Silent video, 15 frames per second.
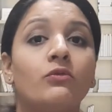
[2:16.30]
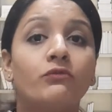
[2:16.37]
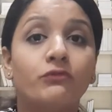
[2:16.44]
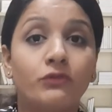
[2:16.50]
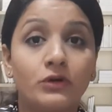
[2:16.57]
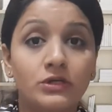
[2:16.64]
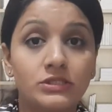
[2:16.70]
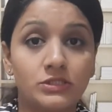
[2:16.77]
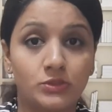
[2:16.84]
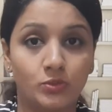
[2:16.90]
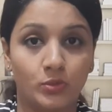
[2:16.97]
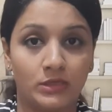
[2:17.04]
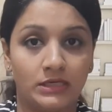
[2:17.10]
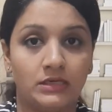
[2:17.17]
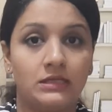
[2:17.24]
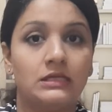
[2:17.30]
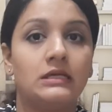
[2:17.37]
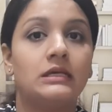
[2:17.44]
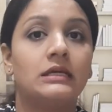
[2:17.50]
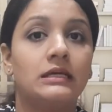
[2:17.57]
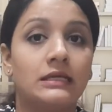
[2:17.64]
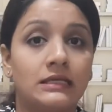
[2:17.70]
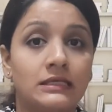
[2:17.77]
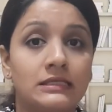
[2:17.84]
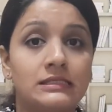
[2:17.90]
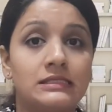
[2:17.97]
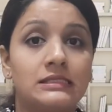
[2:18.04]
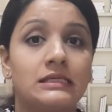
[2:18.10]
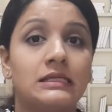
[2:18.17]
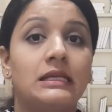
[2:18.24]
First one
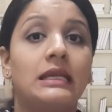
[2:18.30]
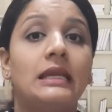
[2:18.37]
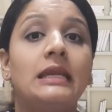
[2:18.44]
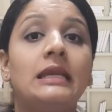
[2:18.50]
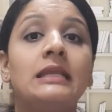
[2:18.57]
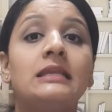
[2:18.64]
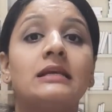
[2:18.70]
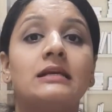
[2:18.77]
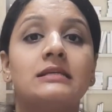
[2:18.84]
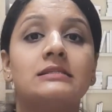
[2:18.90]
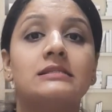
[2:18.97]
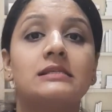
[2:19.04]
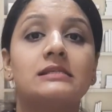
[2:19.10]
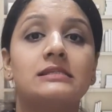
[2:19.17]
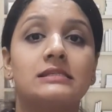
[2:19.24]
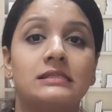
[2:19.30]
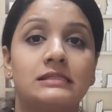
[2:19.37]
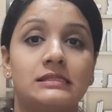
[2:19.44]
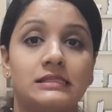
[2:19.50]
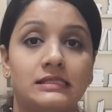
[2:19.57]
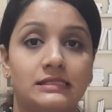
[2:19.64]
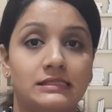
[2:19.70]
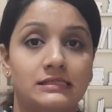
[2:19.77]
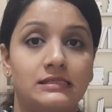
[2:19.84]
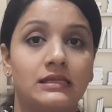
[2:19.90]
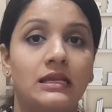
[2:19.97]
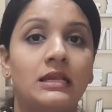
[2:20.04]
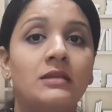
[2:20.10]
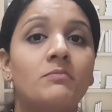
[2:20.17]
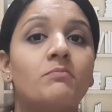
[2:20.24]
is inconsistencies
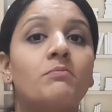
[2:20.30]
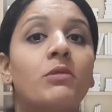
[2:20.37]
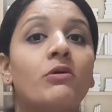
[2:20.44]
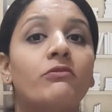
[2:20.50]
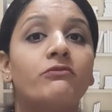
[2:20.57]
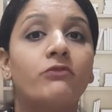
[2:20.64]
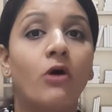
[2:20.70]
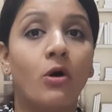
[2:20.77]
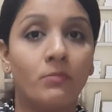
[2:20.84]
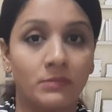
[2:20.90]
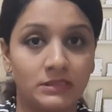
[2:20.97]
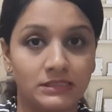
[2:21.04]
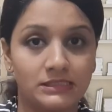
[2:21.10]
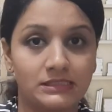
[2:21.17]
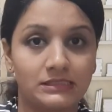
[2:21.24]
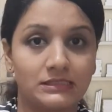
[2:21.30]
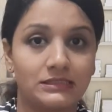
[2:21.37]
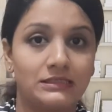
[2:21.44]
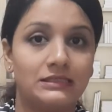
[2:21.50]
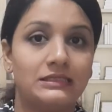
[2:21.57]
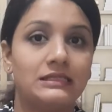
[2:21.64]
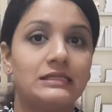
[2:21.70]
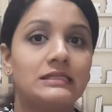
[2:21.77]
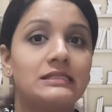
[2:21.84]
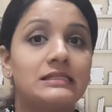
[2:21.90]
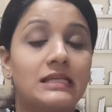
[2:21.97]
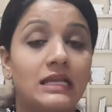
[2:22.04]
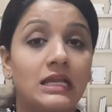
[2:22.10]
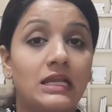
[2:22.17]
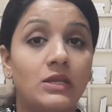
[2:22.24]
in performance.
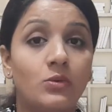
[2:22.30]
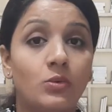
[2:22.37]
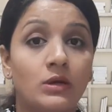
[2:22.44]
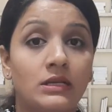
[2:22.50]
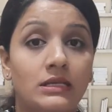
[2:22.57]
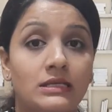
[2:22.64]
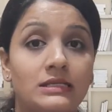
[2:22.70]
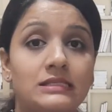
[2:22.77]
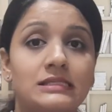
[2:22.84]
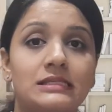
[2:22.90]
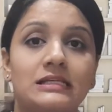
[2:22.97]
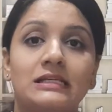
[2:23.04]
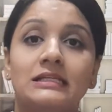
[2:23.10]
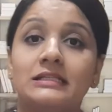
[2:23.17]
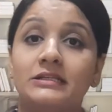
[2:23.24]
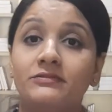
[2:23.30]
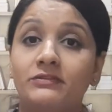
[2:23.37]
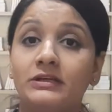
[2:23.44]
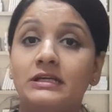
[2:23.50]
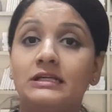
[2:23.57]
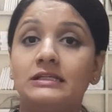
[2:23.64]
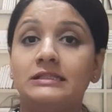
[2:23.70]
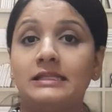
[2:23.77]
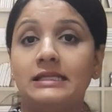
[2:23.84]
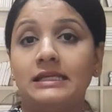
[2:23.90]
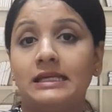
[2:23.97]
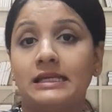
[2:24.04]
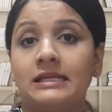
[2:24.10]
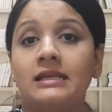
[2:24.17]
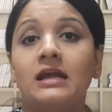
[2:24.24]
Second one is difficulty
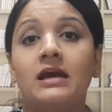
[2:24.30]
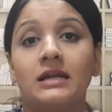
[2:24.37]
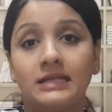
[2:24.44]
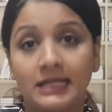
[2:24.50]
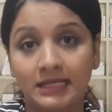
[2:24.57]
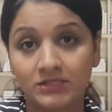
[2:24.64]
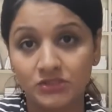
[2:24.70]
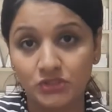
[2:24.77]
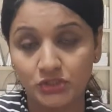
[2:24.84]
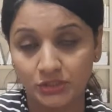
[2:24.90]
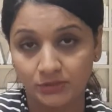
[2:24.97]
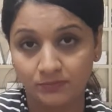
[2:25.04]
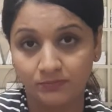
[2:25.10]
in attention.